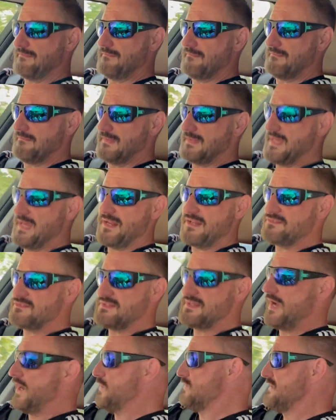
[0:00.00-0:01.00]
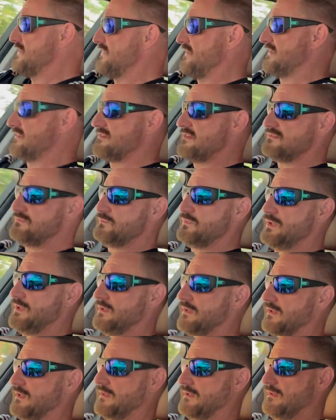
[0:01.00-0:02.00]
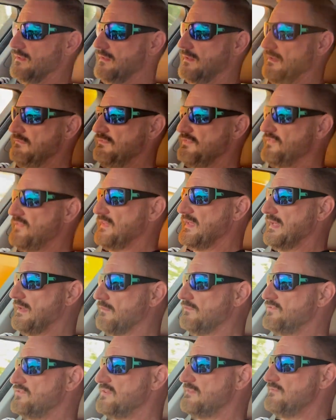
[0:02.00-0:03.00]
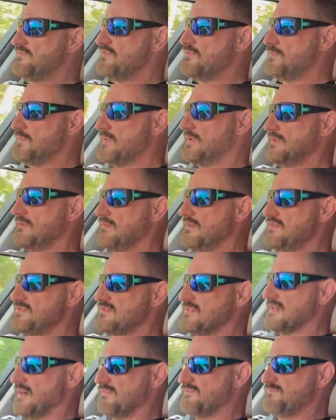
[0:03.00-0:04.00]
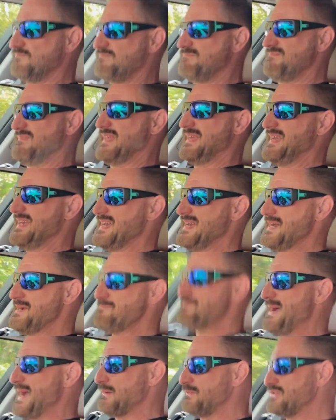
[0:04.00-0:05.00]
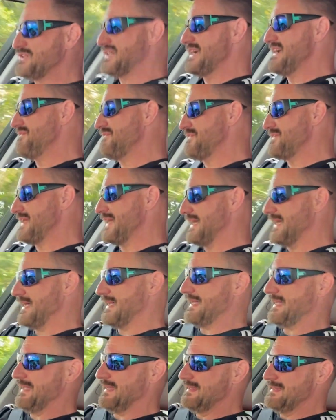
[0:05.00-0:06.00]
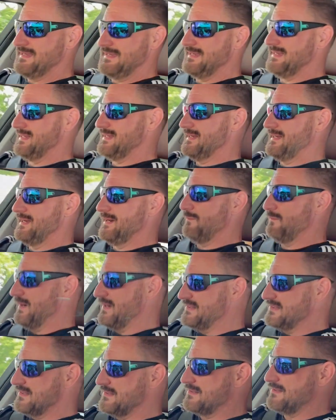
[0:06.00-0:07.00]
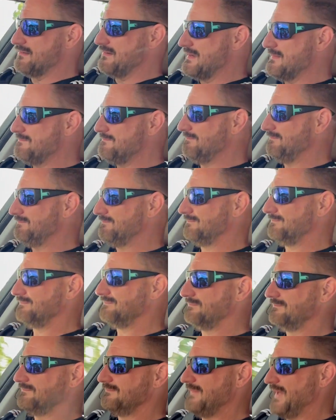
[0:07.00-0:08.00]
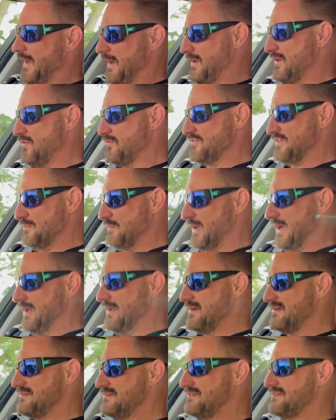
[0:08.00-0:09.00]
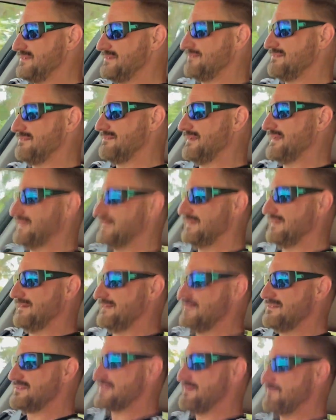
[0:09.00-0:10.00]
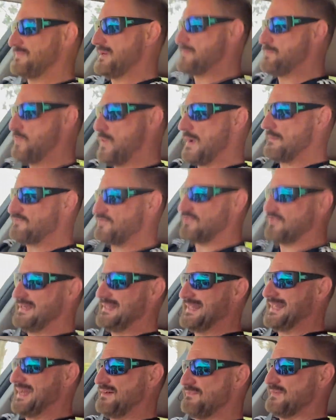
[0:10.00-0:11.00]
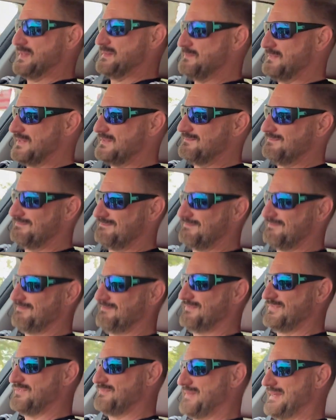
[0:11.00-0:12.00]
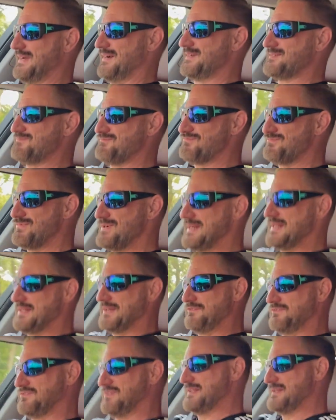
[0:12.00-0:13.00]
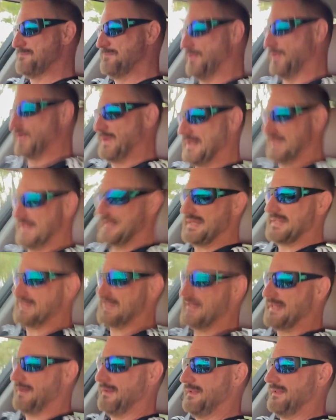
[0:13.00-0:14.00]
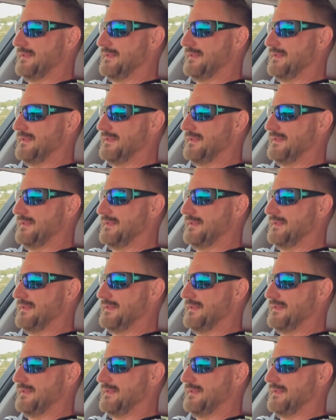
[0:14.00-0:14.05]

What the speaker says: But yeah, that's the only thing that doesn't work. Everything else seems to work nicely. I've paddle shift, wasted time. Now, of course it works. Some people absolutely love it, but to me, I really don't see the point in adding that